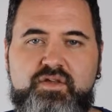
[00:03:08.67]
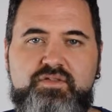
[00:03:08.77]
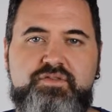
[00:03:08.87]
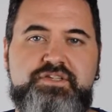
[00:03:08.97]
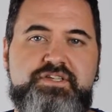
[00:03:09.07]

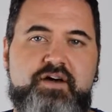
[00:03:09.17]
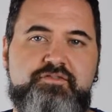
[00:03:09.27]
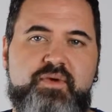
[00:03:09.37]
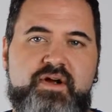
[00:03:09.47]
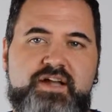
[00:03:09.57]
Though the
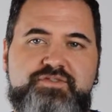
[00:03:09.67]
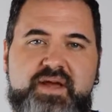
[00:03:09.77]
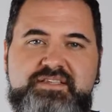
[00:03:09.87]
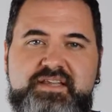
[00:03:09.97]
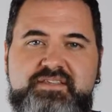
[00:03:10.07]
software
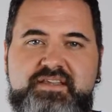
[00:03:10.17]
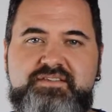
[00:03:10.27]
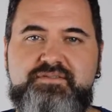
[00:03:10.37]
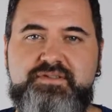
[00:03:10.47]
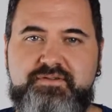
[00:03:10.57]
addressed in these
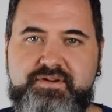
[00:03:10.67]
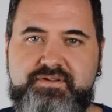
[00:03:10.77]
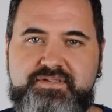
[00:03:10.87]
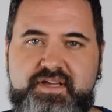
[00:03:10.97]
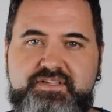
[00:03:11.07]

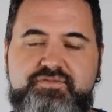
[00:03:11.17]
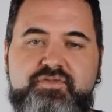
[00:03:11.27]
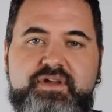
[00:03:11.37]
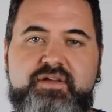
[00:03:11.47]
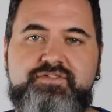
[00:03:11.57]
tutorials is
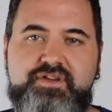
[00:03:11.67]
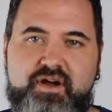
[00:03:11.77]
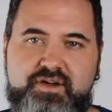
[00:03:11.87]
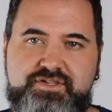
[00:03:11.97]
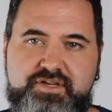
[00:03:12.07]
free of
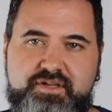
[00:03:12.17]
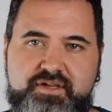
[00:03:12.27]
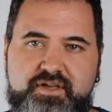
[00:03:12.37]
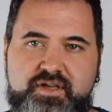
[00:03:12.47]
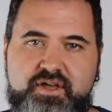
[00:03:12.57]
charge,
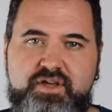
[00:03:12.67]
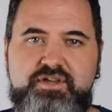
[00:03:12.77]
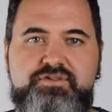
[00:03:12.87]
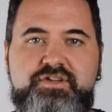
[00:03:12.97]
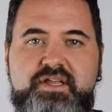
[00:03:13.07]

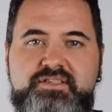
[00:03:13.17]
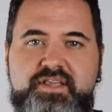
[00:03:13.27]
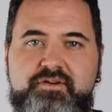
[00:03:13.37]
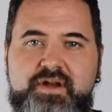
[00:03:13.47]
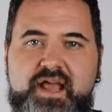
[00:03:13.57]
you should
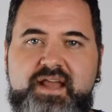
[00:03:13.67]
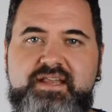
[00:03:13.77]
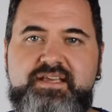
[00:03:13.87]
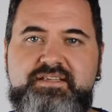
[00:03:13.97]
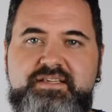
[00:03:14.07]
consider it an
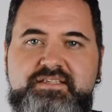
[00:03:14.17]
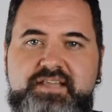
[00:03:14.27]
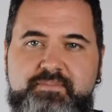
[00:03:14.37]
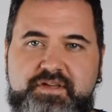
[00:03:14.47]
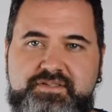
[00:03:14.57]
easy
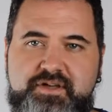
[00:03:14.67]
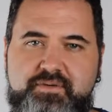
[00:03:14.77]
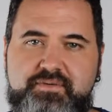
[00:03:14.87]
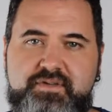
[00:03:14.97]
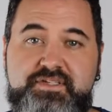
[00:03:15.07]
stepping
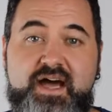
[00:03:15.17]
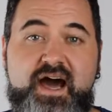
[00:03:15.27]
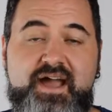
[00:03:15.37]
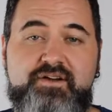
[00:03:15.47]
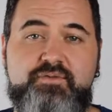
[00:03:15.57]
stone to
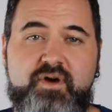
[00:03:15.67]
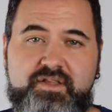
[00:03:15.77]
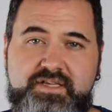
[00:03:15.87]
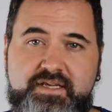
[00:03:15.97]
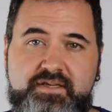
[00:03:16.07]
higher
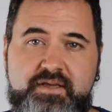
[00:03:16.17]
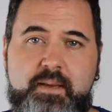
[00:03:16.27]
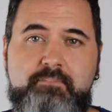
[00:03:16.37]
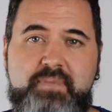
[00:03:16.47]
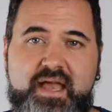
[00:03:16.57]
quality,
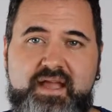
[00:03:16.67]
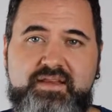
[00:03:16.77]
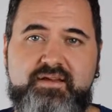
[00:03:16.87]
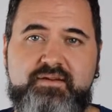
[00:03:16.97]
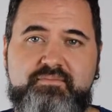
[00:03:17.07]

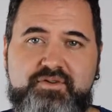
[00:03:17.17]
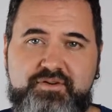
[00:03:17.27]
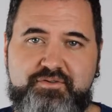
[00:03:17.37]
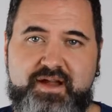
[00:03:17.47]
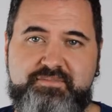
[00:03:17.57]
paid
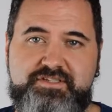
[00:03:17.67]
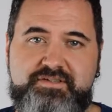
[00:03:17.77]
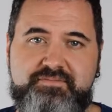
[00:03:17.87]
programs.